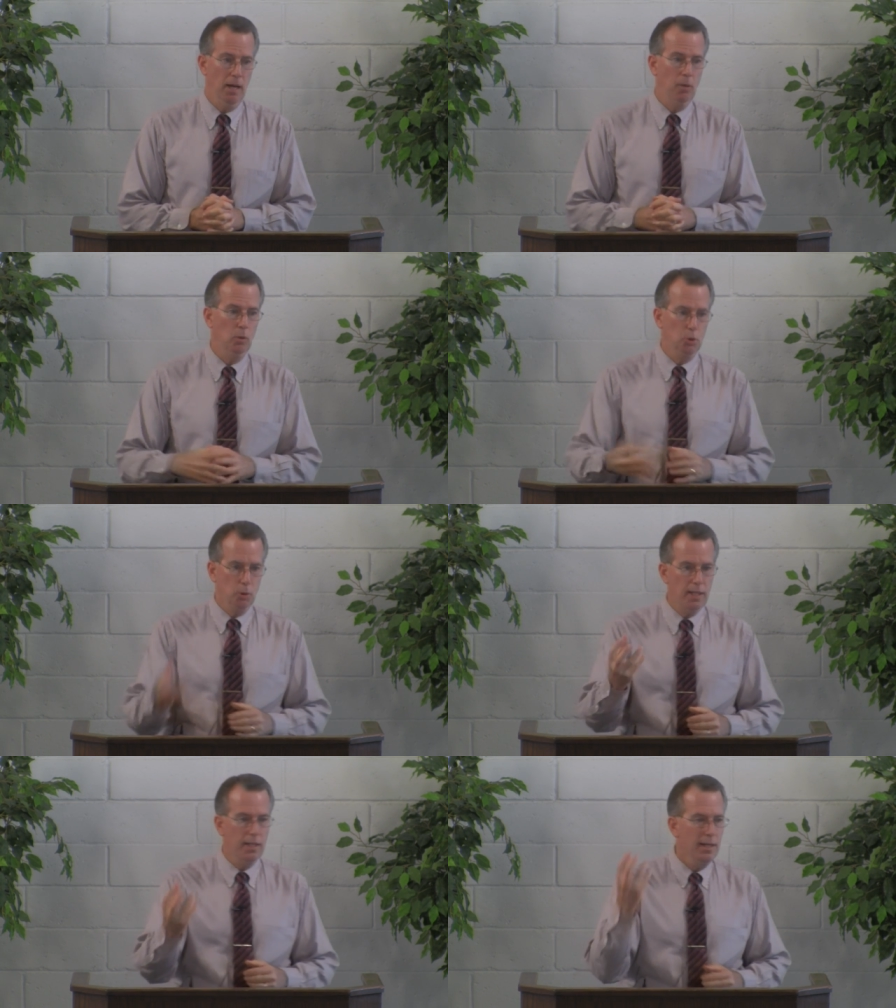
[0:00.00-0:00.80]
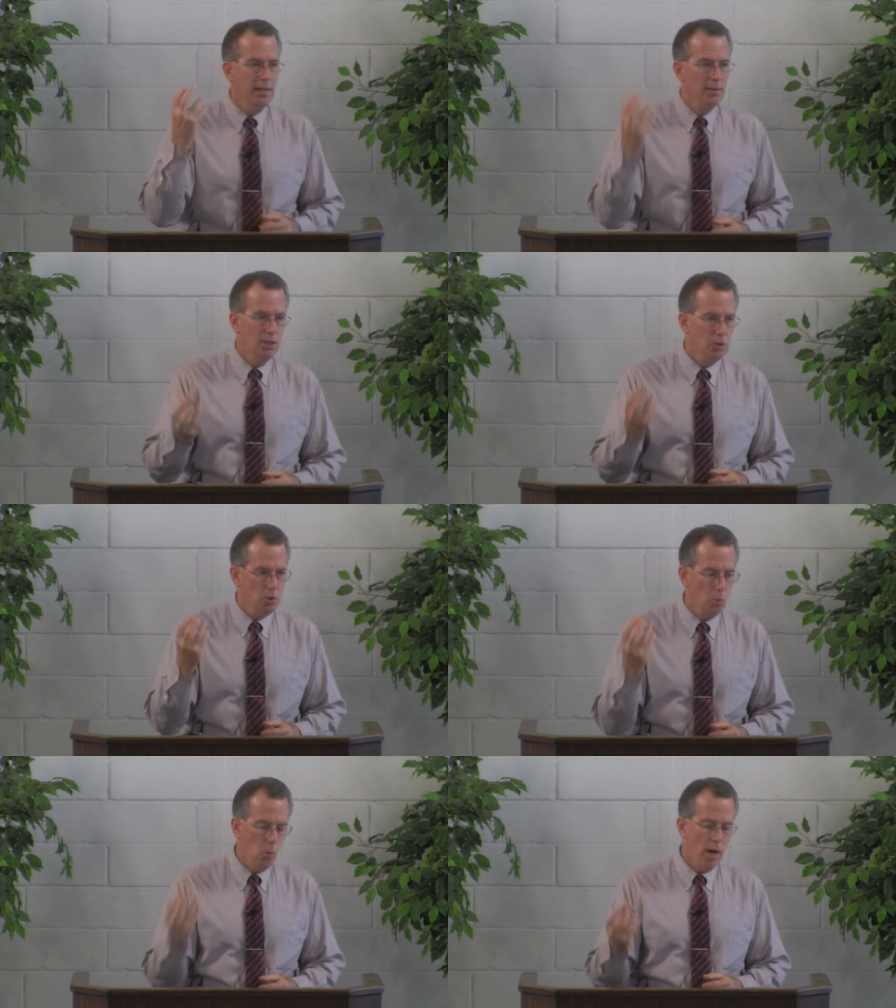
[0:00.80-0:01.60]
I will drink this
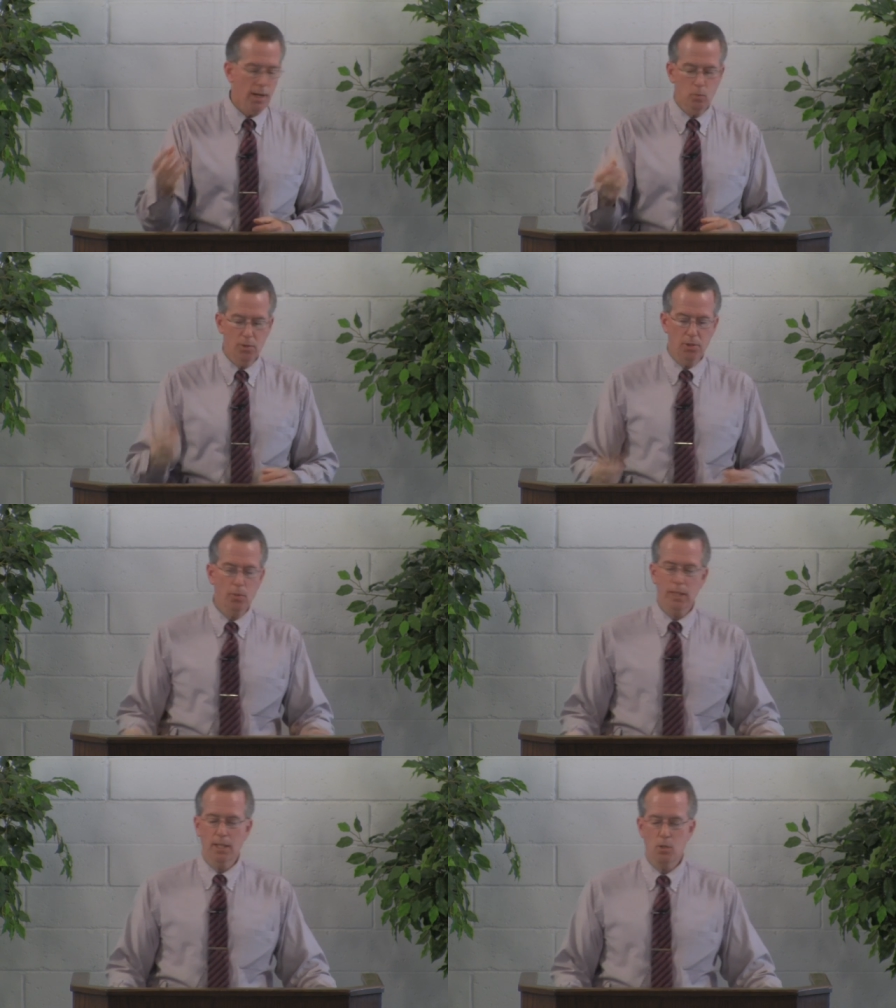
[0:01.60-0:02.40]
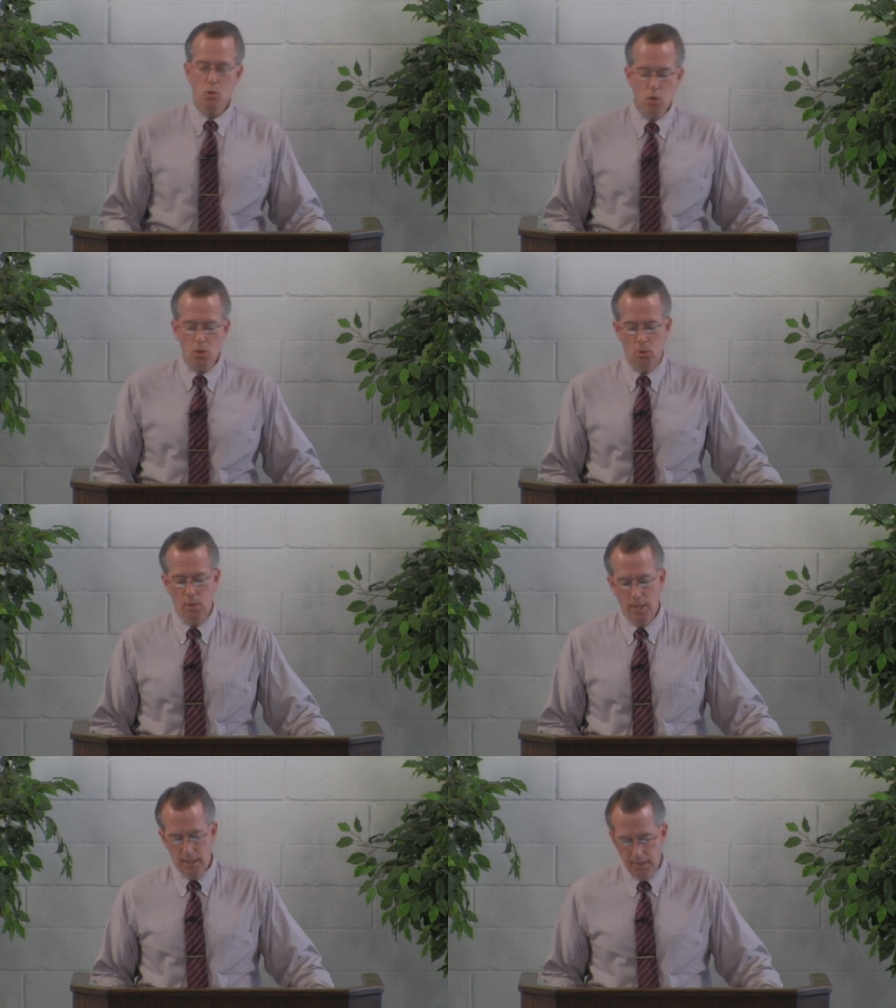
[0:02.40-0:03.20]
wine with you again new
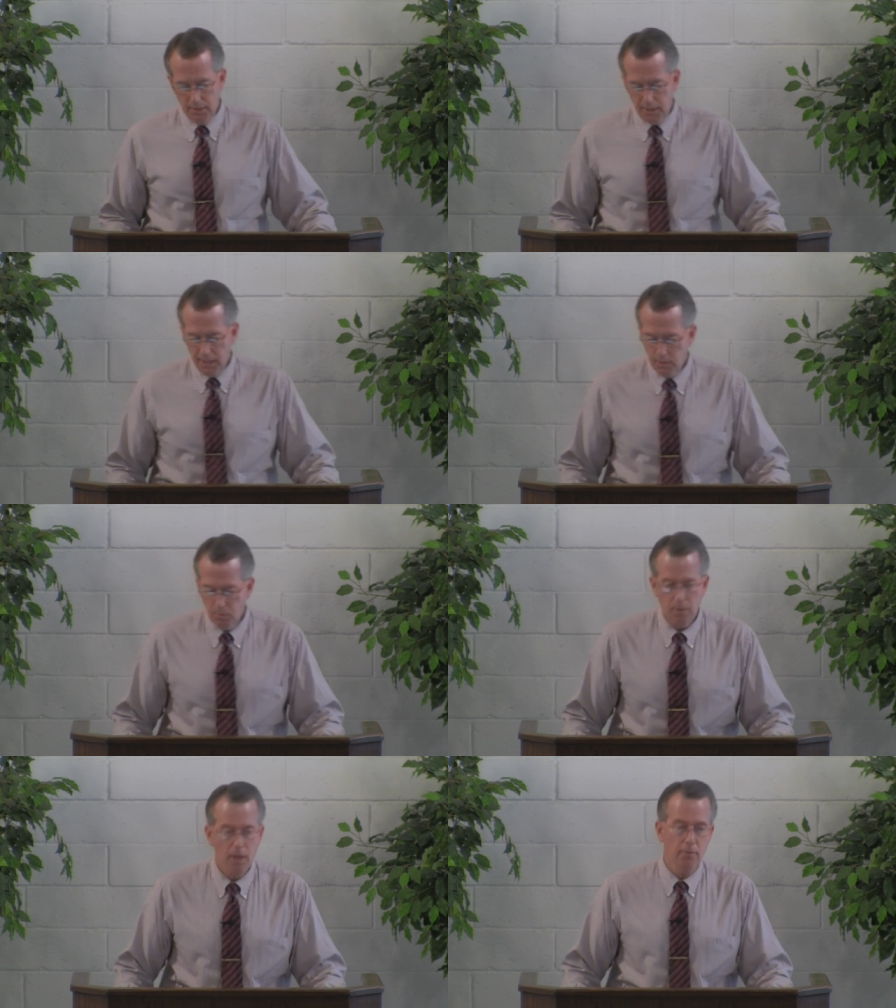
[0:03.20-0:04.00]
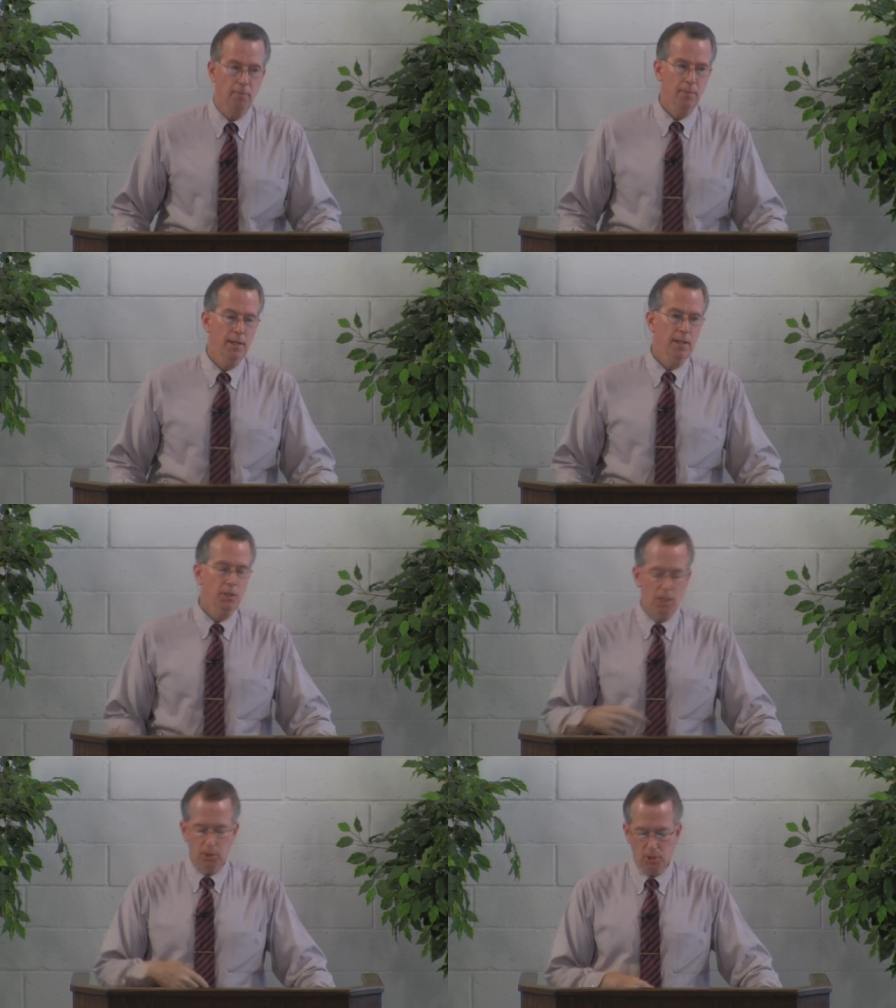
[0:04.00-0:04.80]
in the kingdom of heaven."
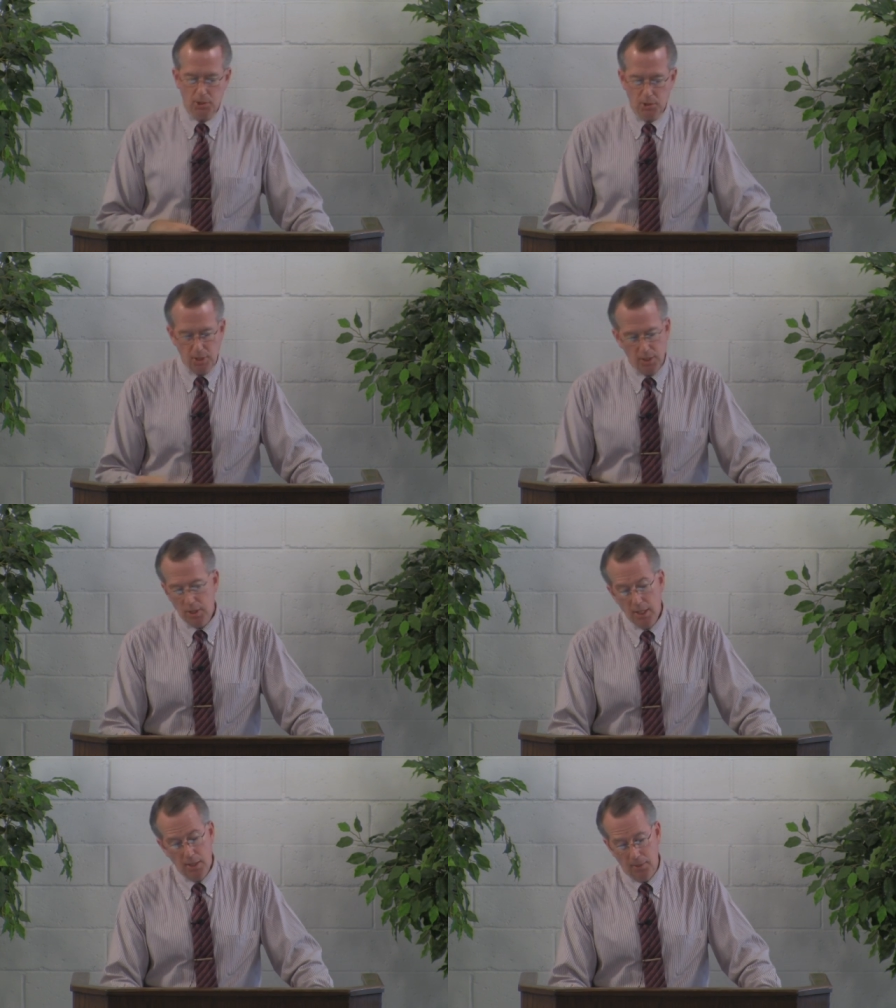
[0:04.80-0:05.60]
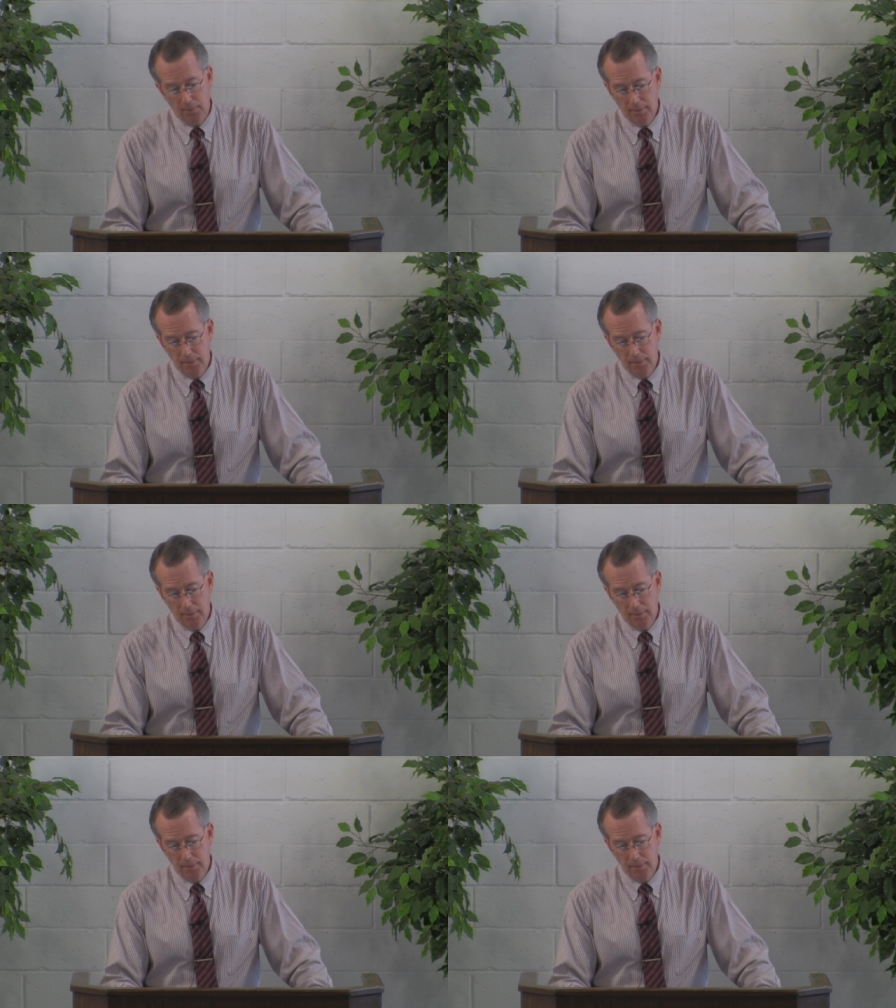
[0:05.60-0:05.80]
Jesus says here,